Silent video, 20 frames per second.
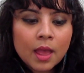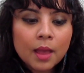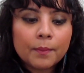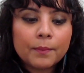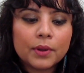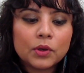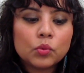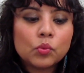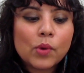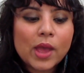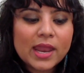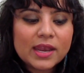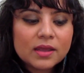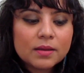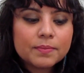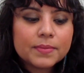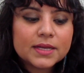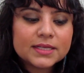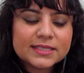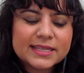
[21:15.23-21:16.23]
But when a
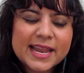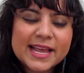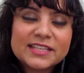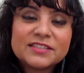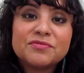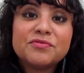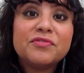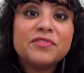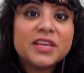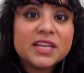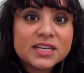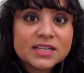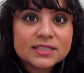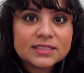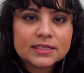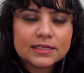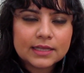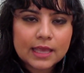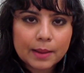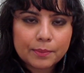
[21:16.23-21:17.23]
person has
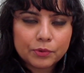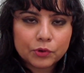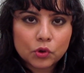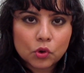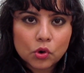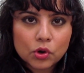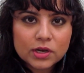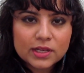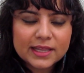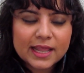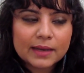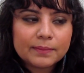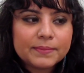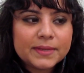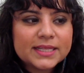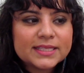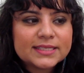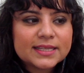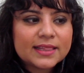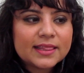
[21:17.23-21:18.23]
Venus in Capricorn, that
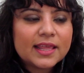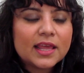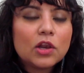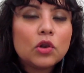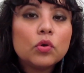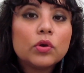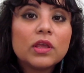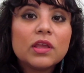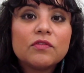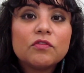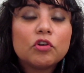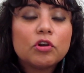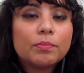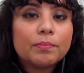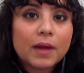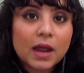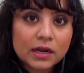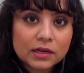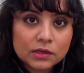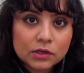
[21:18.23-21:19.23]
means that they're looking for a
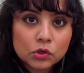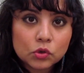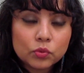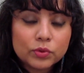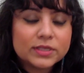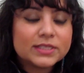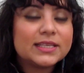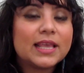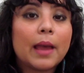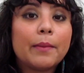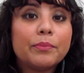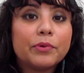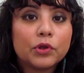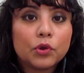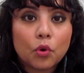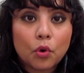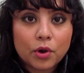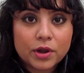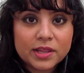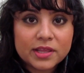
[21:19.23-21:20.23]
partner who is
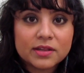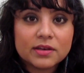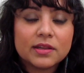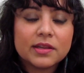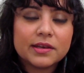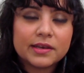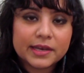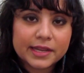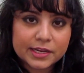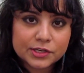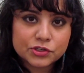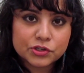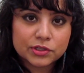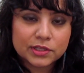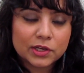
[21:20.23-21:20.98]
Capricornian in nature.